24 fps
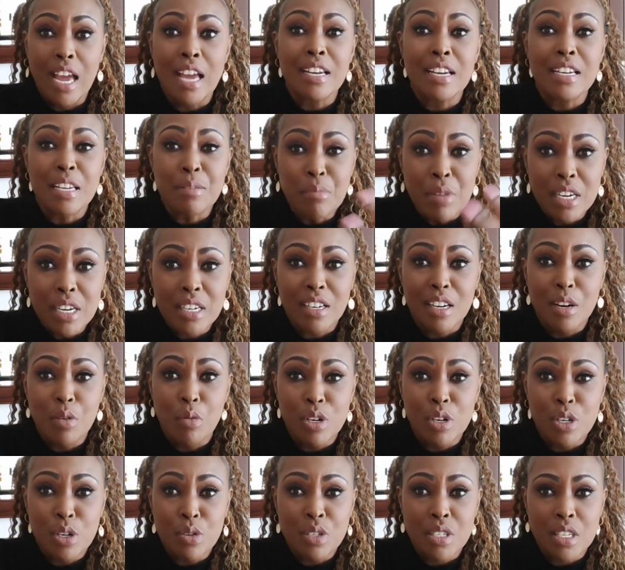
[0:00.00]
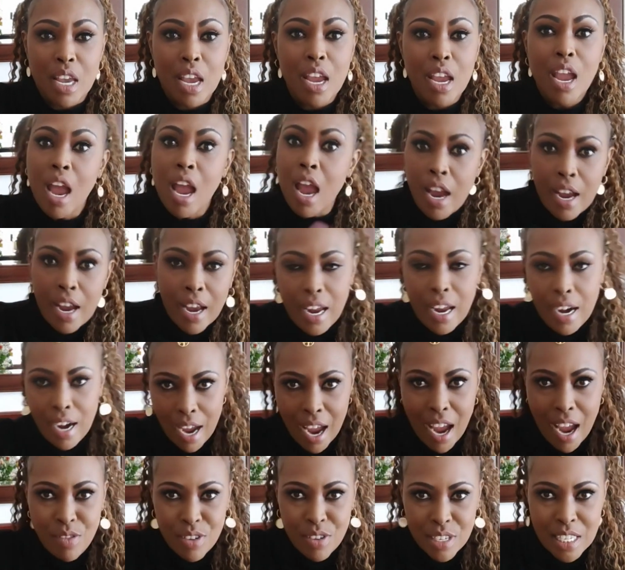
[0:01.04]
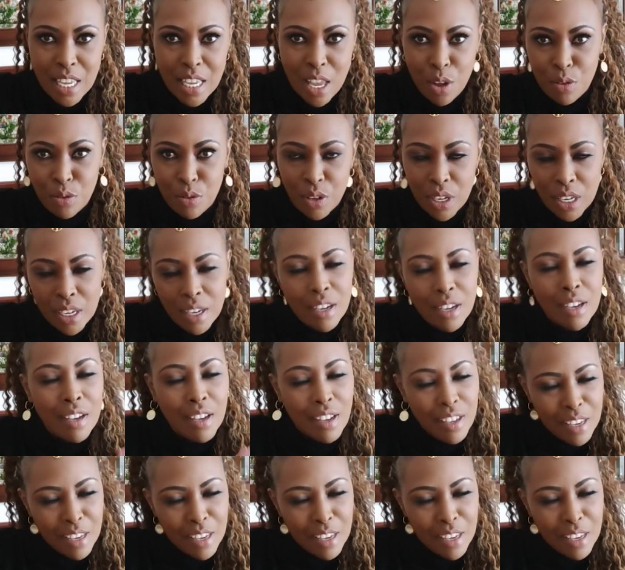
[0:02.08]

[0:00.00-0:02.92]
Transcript: and immediately what do you say? Can I have a selfie?